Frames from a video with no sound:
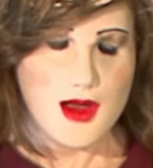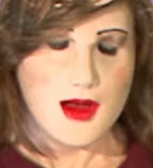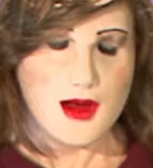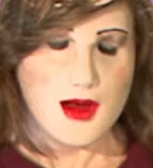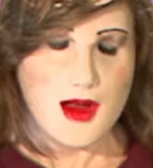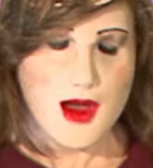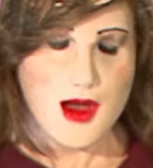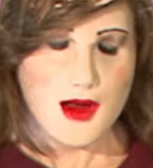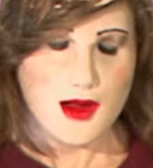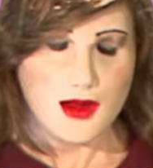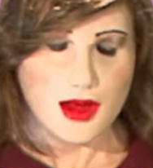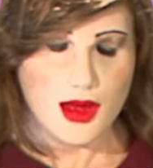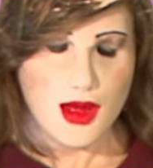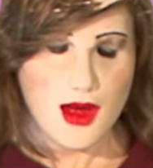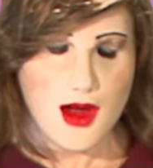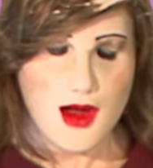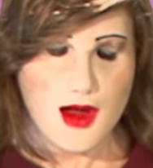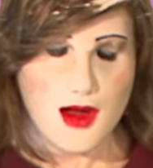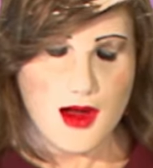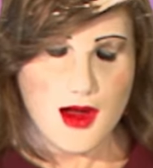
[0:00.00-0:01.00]
And Alex
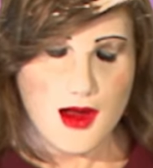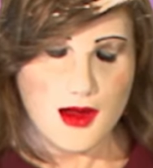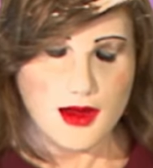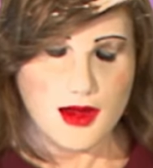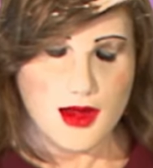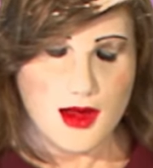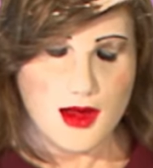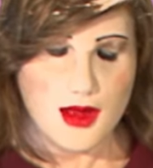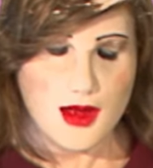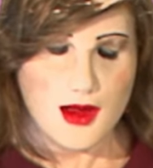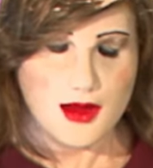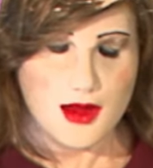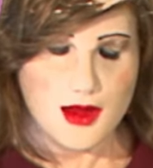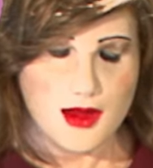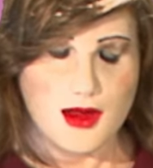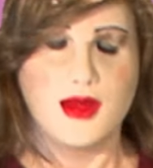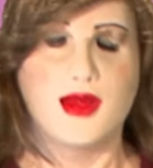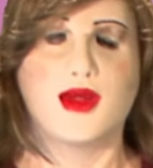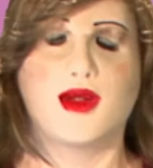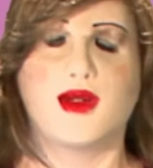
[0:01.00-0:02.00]
Wong also wants
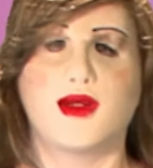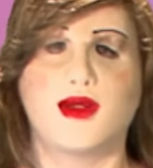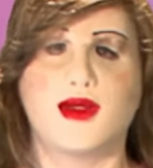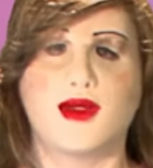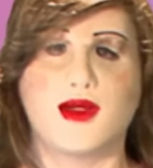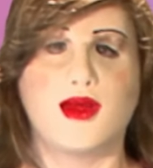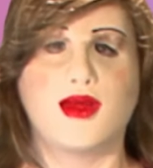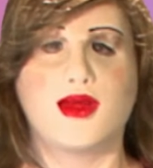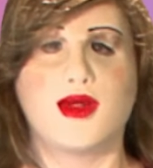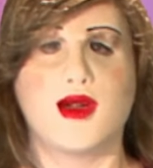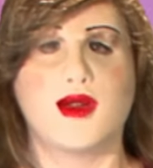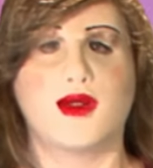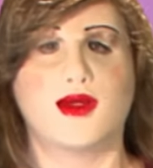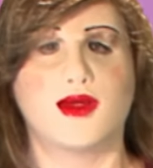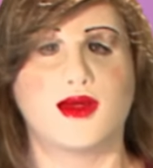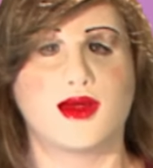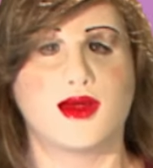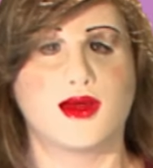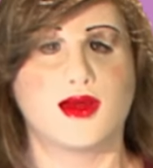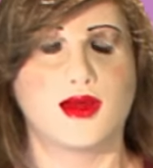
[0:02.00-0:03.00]
us to put in
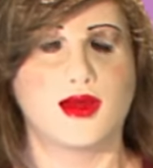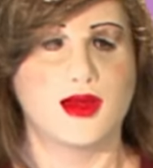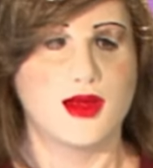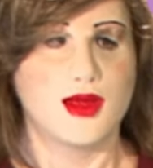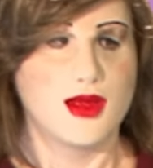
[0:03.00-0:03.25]
subtitles.